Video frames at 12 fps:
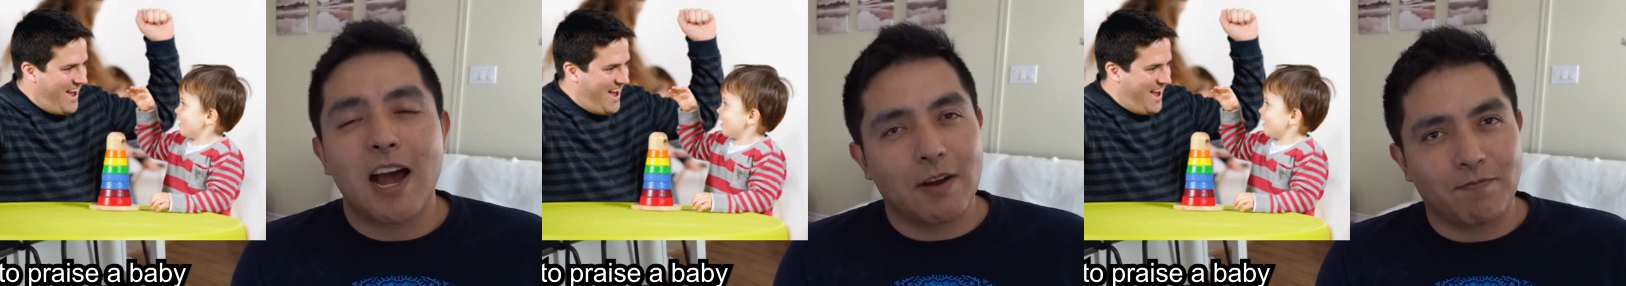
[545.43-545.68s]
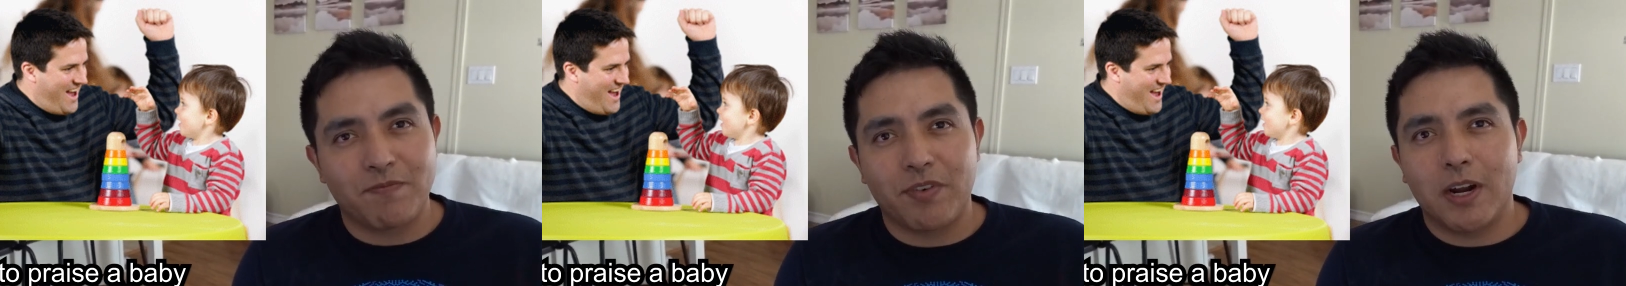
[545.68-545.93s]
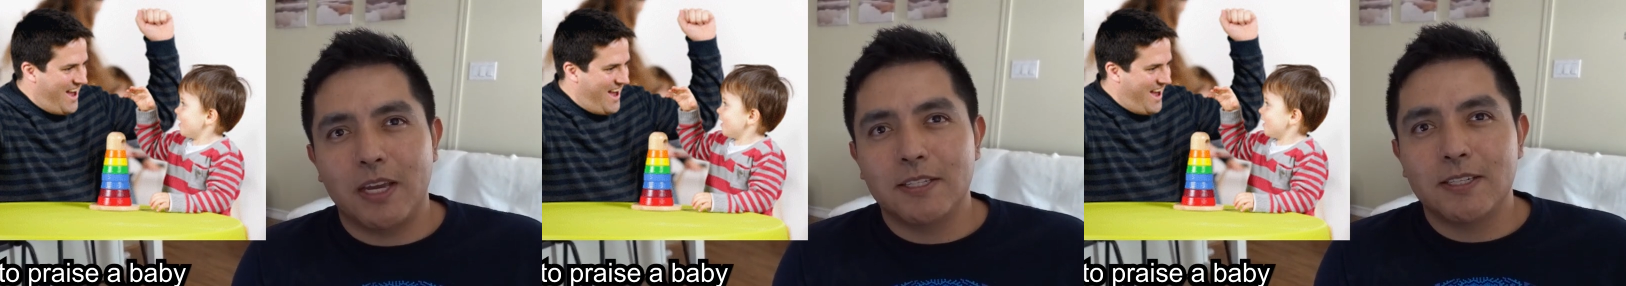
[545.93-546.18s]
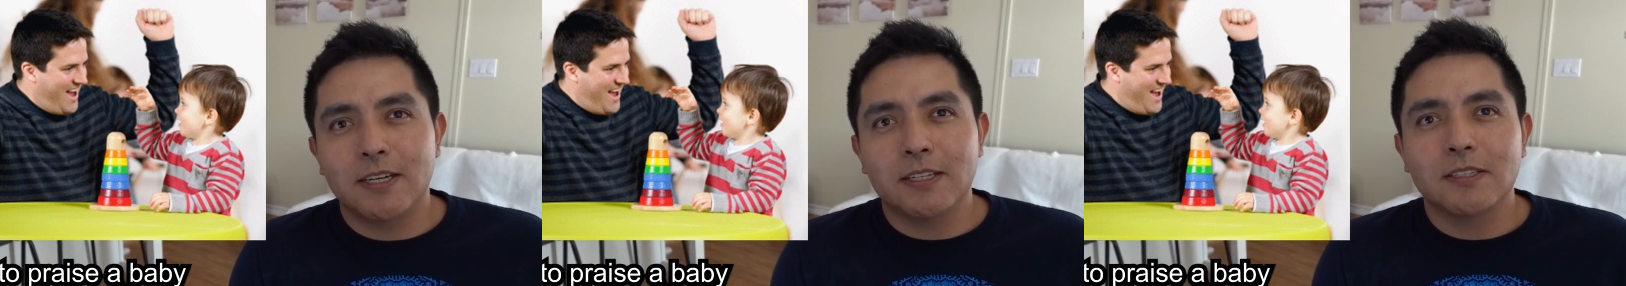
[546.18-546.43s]

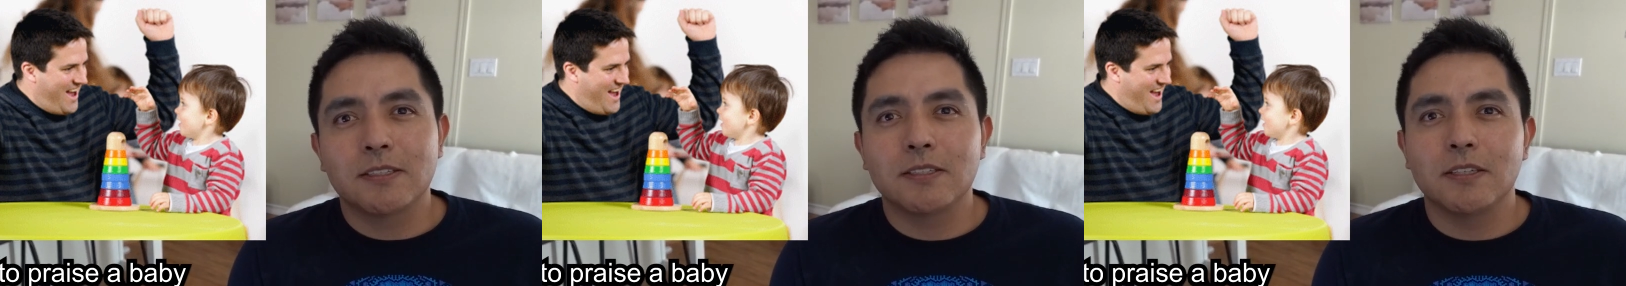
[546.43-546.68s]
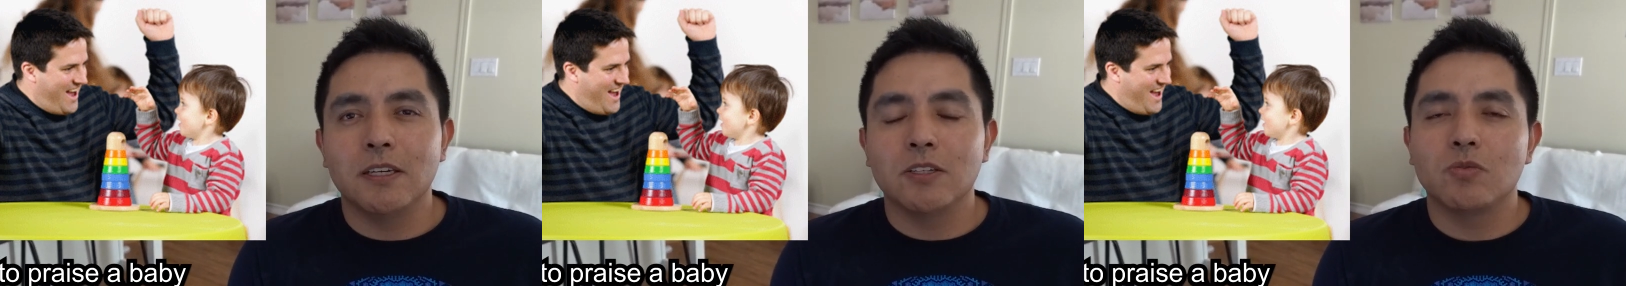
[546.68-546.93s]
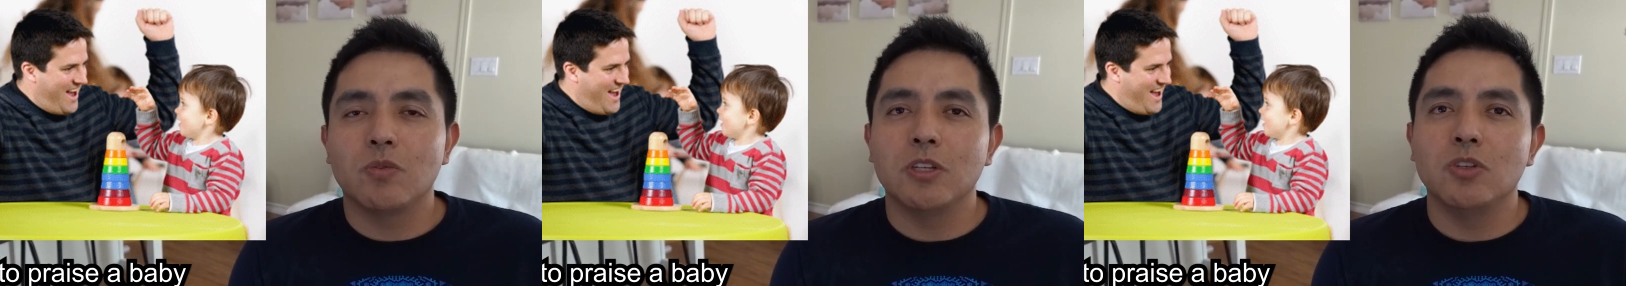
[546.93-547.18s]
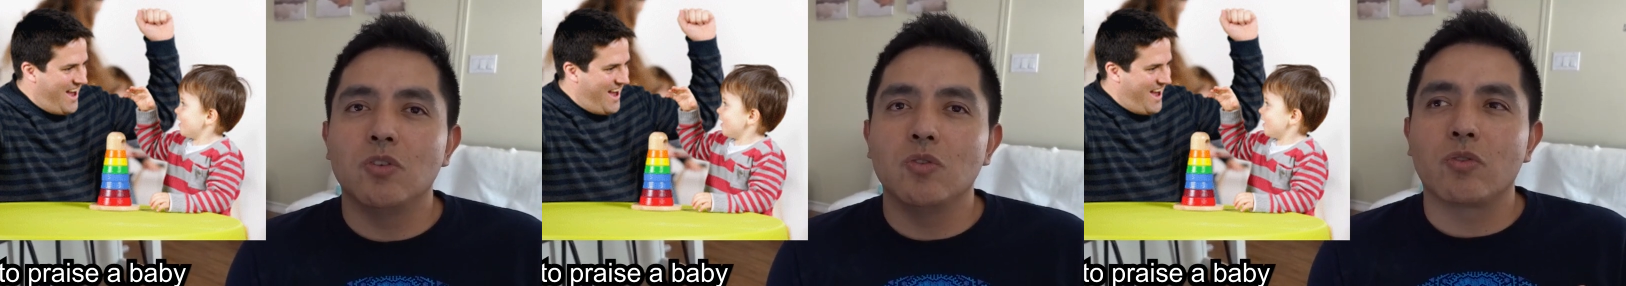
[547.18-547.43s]
Speaker 1: Appraisals is
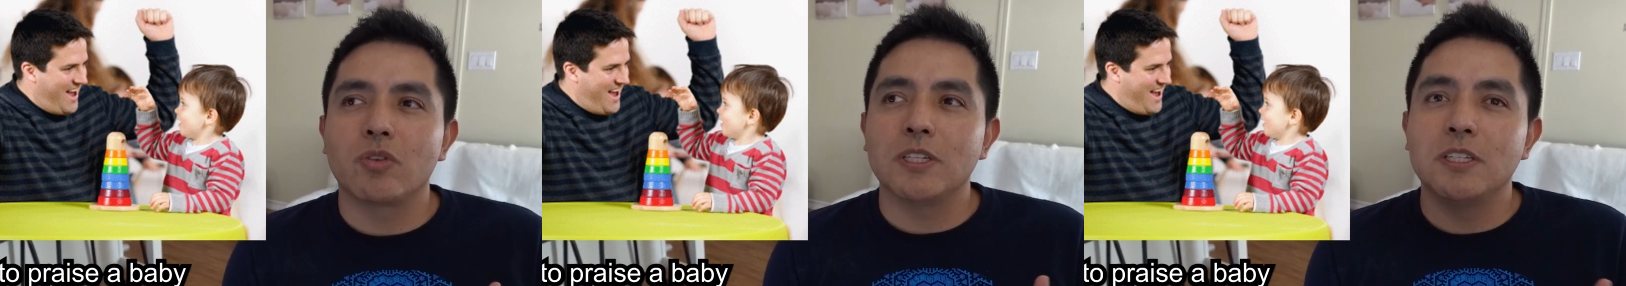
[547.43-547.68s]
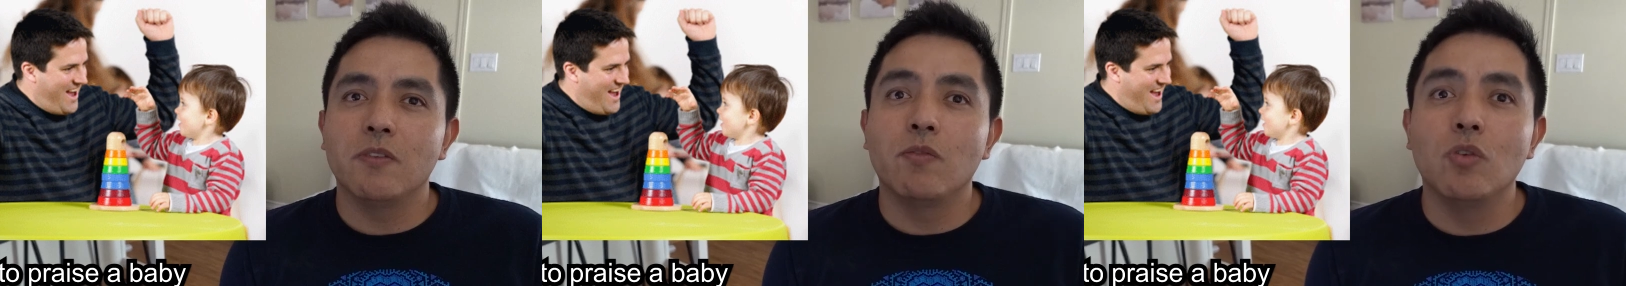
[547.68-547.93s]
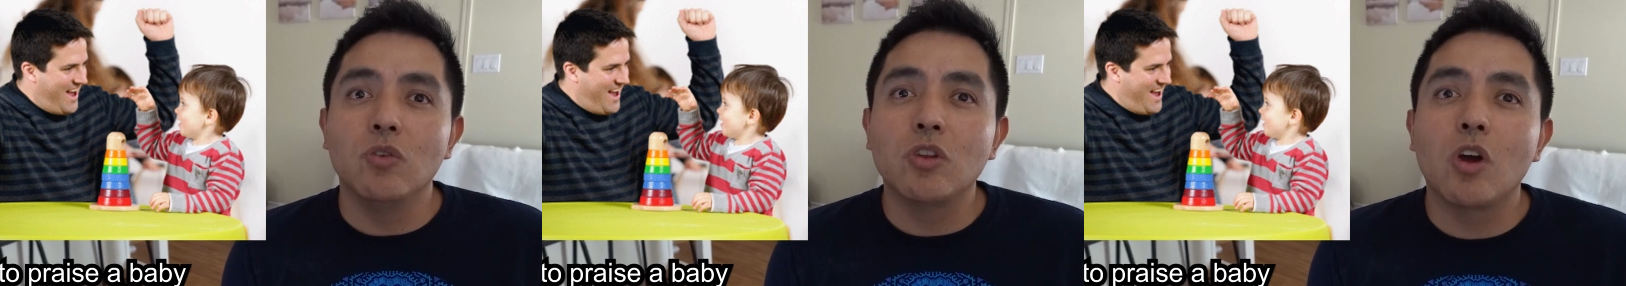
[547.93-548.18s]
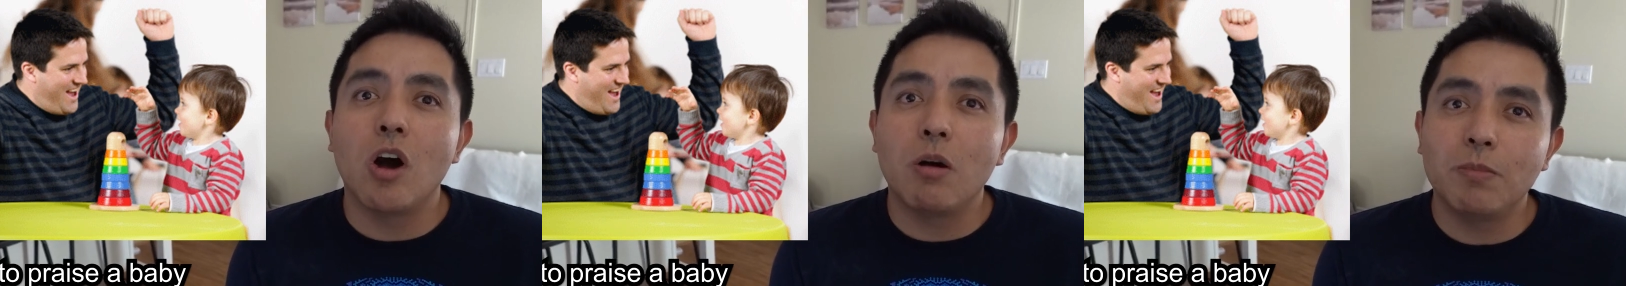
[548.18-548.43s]
when you receive good
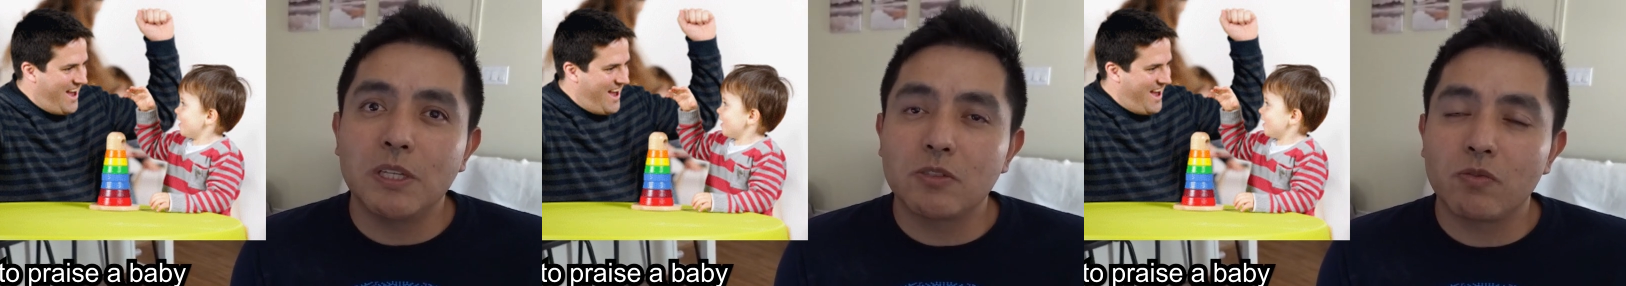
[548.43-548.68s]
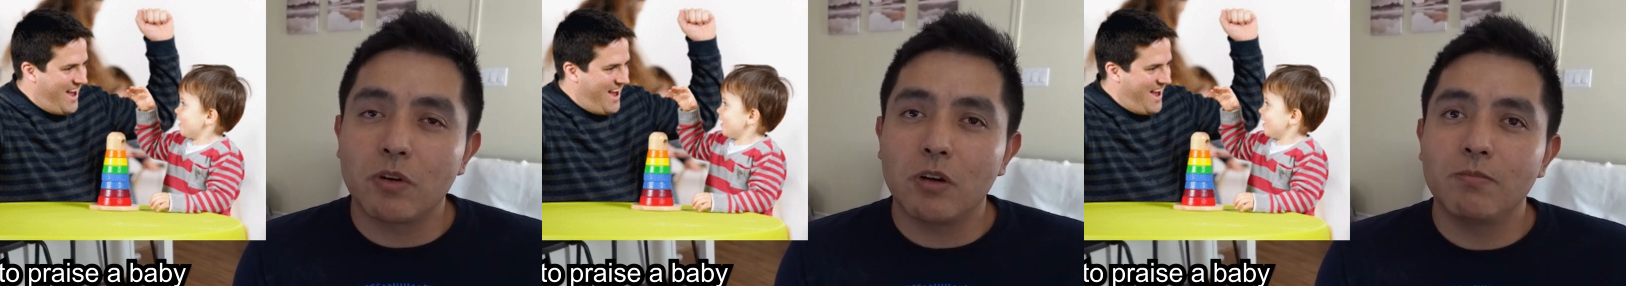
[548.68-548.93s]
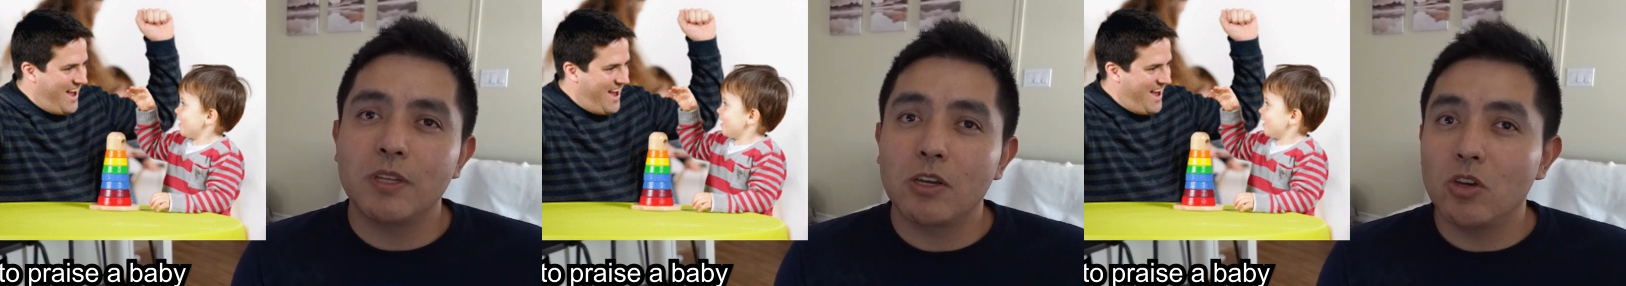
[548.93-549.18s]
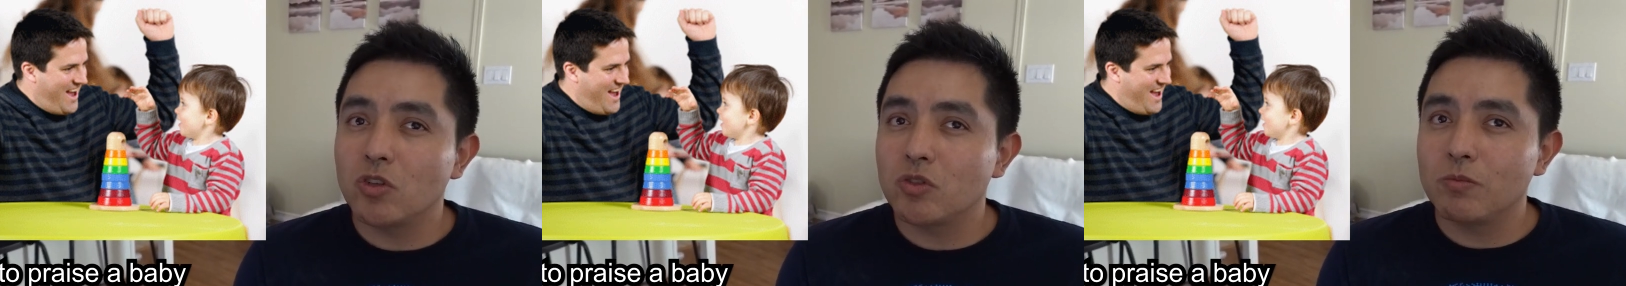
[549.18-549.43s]
comments from the
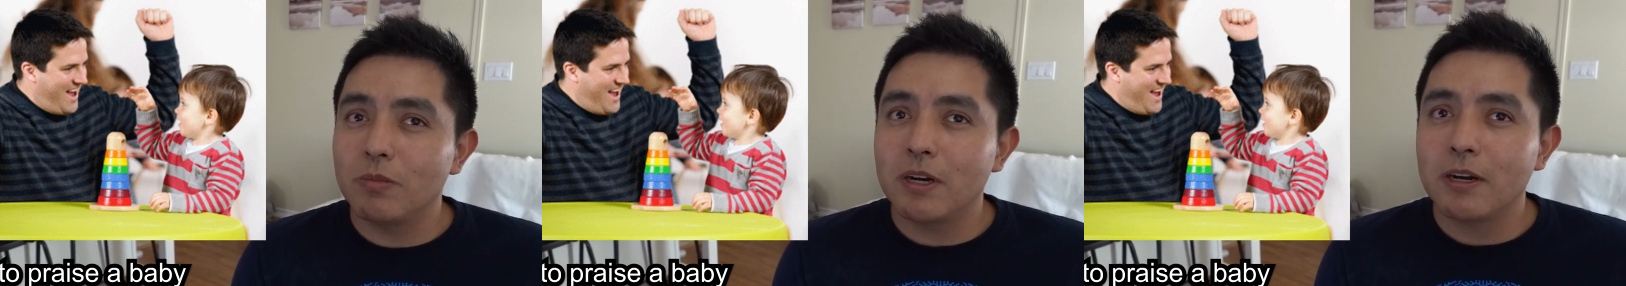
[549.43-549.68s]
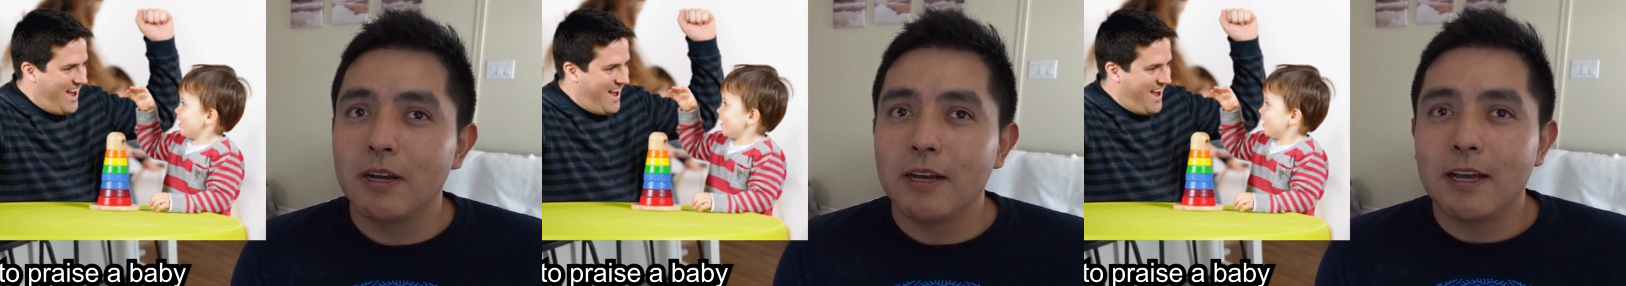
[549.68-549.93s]
customer